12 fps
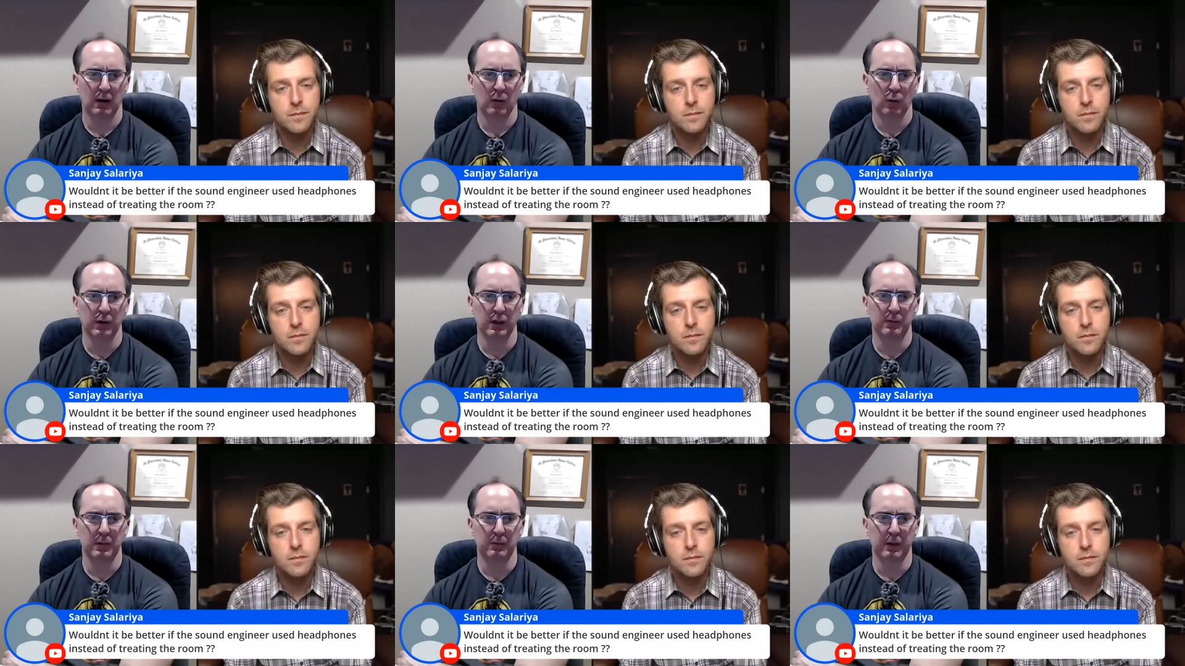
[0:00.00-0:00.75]
Speaker 1: Wouldn't
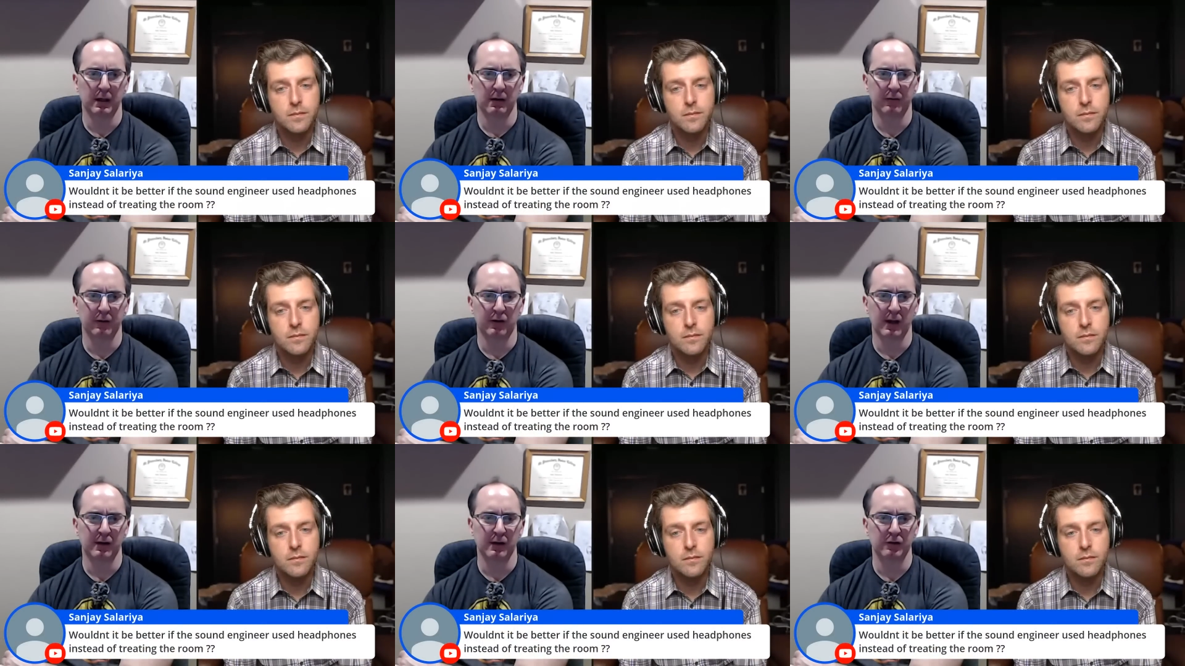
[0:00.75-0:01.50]
it be better if a
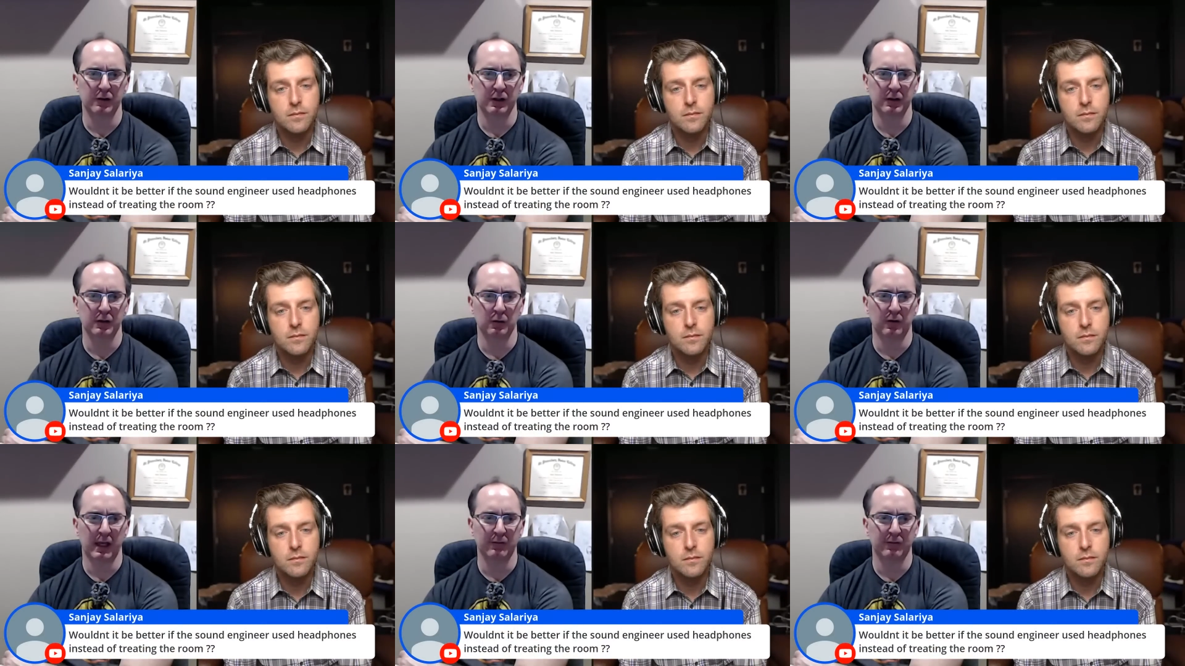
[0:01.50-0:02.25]
sound engineer
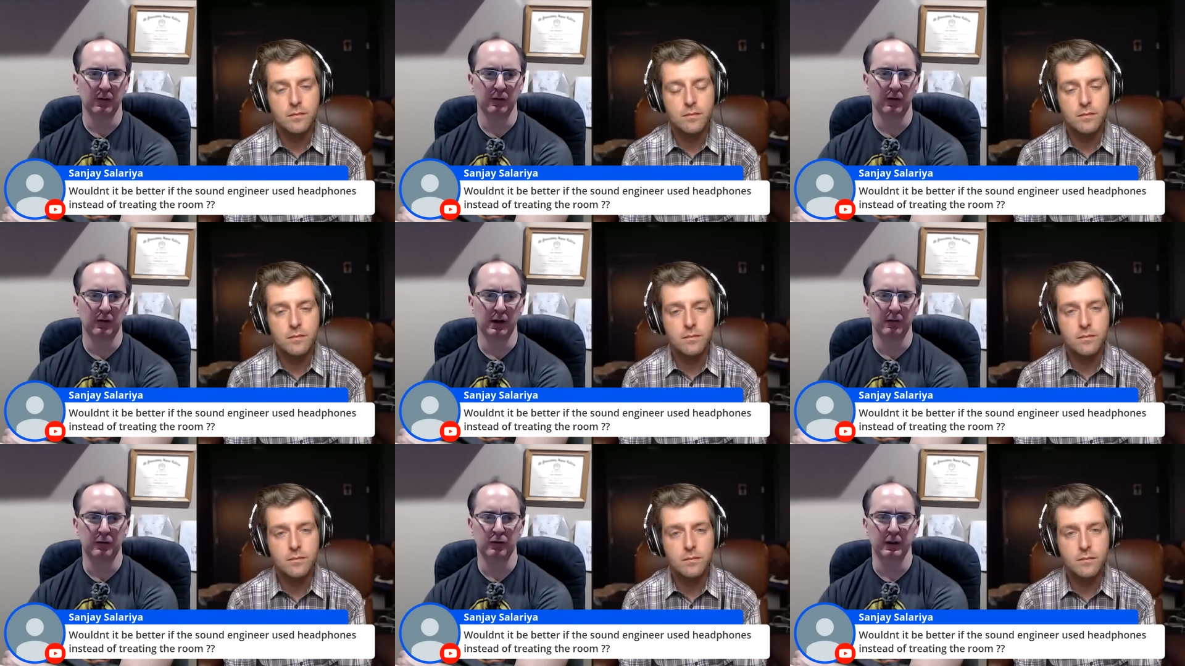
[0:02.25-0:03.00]
used headphones instead
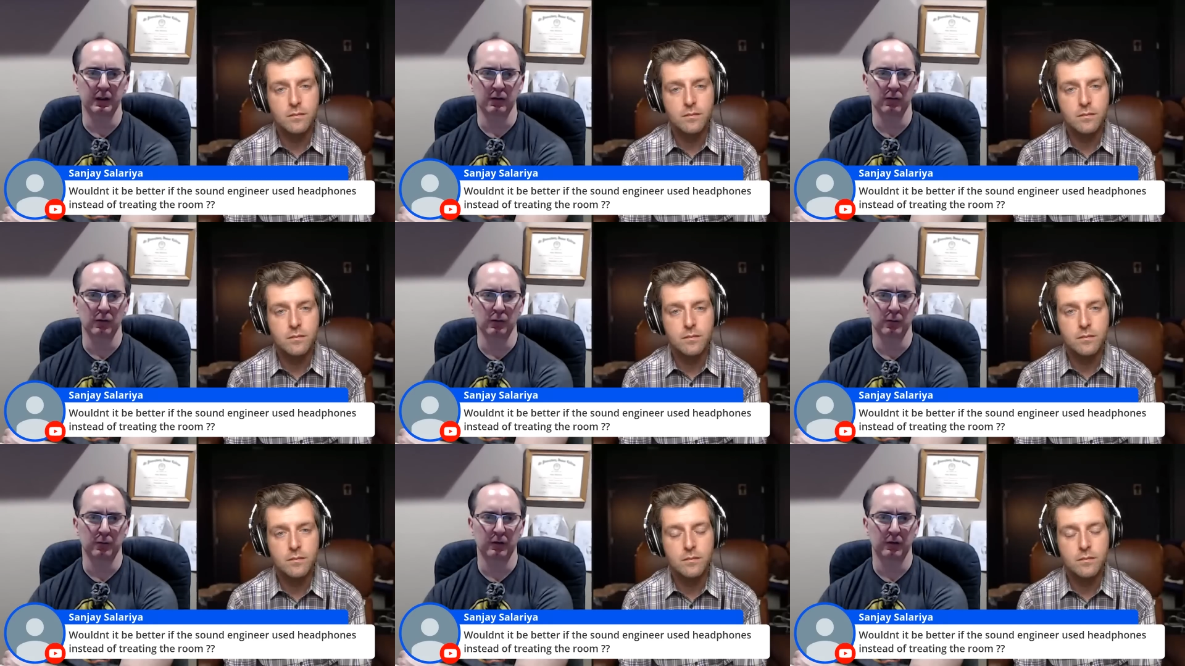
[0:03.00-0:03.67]
of treating a room?